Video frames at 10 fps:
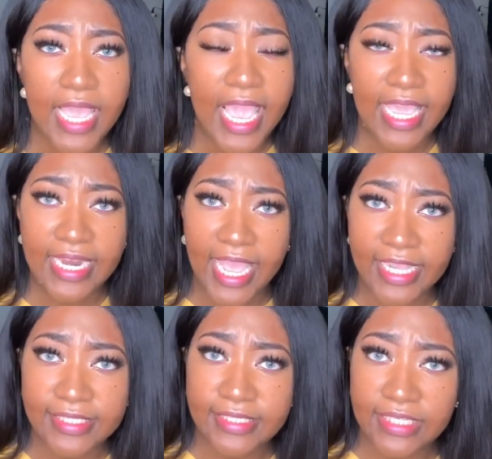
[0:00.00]
and I
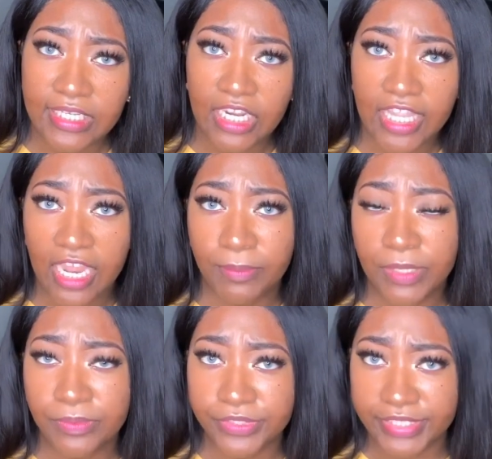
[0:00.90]
had seen a lot of
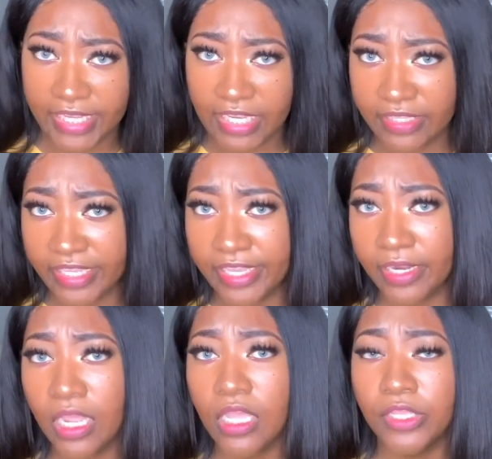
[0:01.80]
people state that,
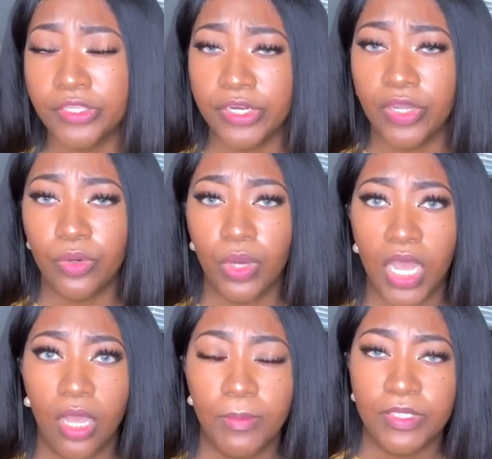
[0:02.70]
you know,
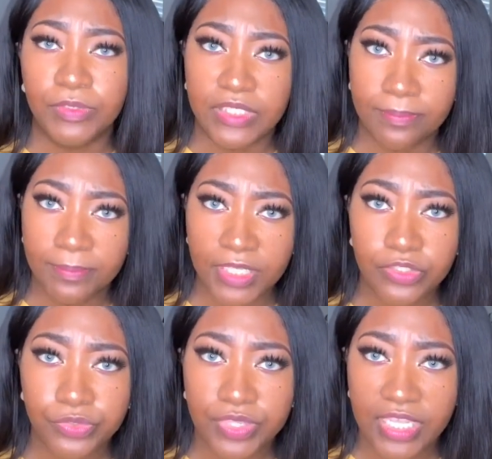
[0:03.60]
it was a
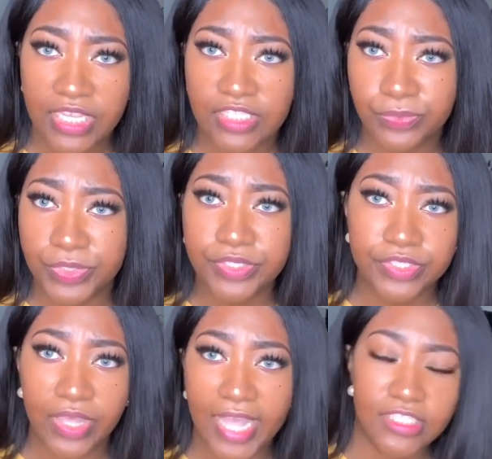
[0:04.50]
mental thing as well.
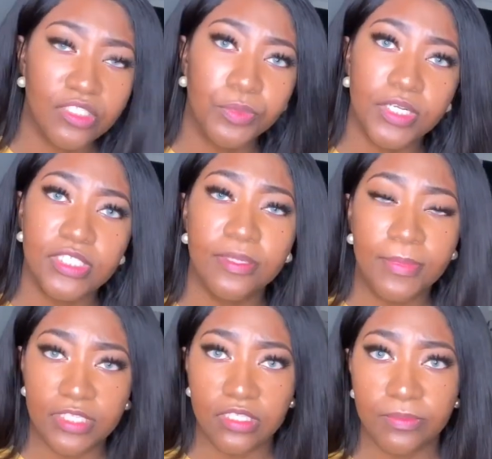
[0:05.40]
So I just wanted to
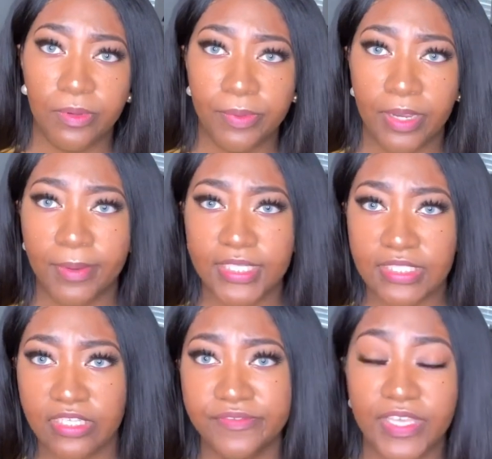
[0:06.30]
mentally prepare
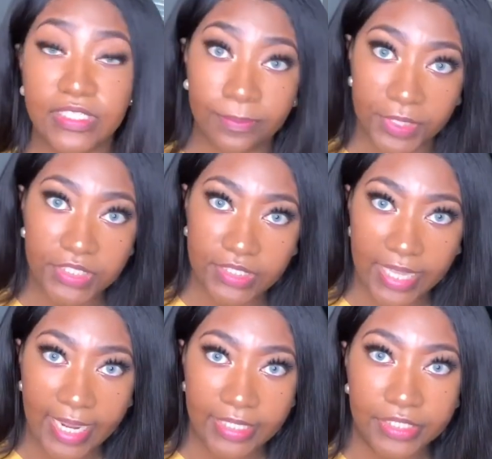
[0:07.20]
myself as much as
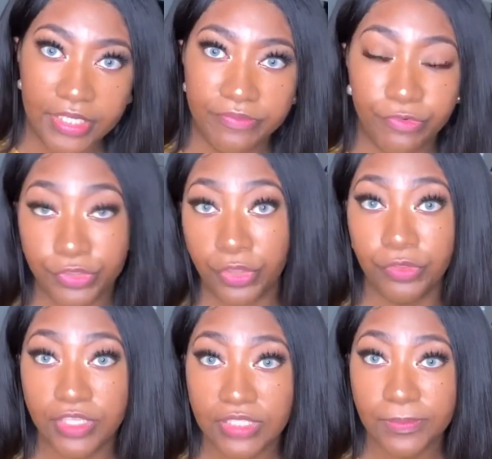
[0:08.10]
I could for the
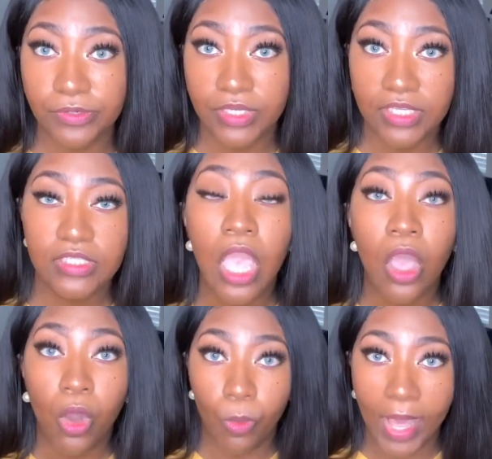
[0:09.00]
whole experience
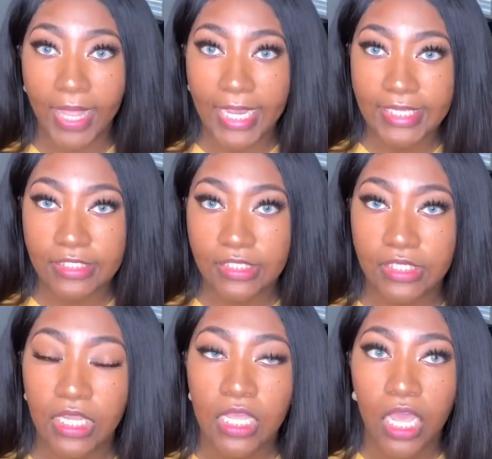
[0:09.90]
while I could.